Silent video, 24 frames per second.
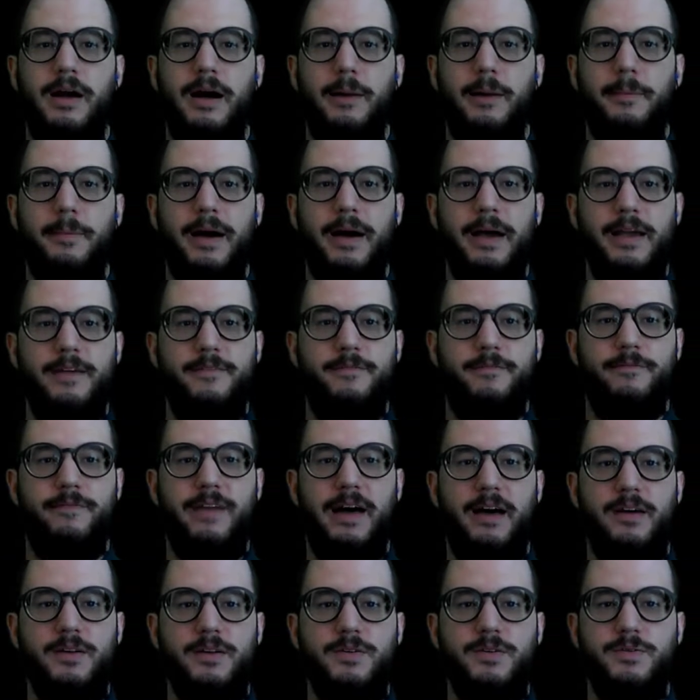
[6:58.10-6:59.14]
my
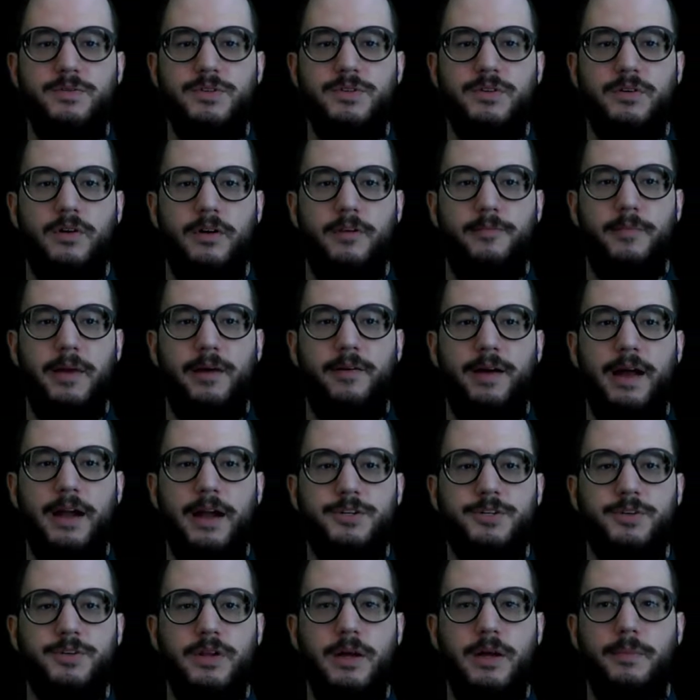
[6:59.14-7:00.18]
values of my
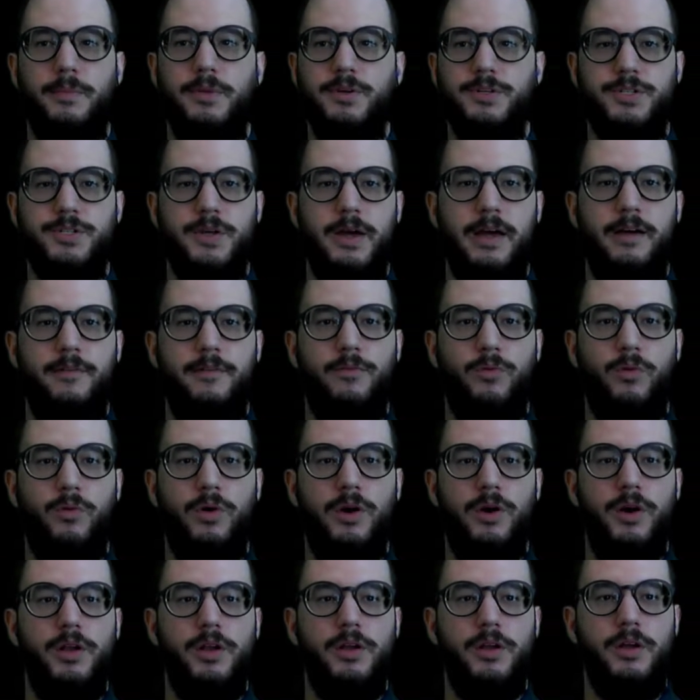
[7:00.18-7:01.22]
rational numbers. So I have
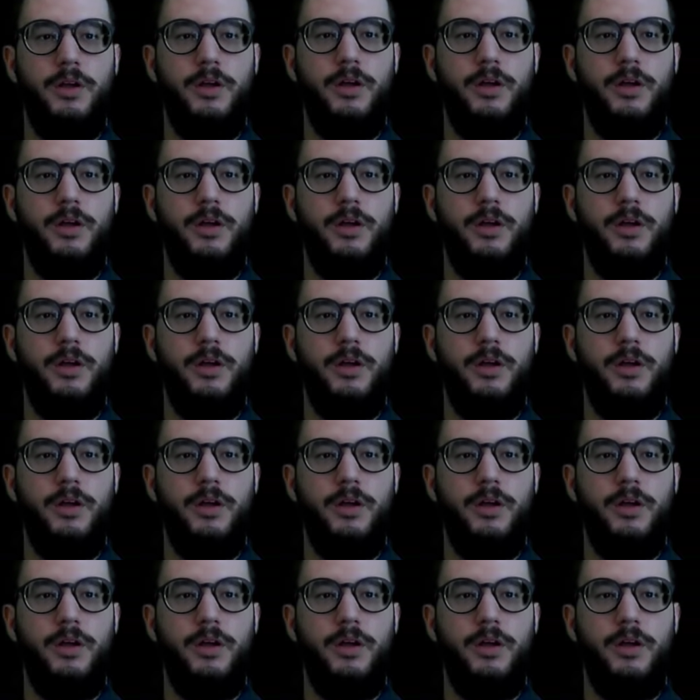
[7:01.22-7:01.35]
1,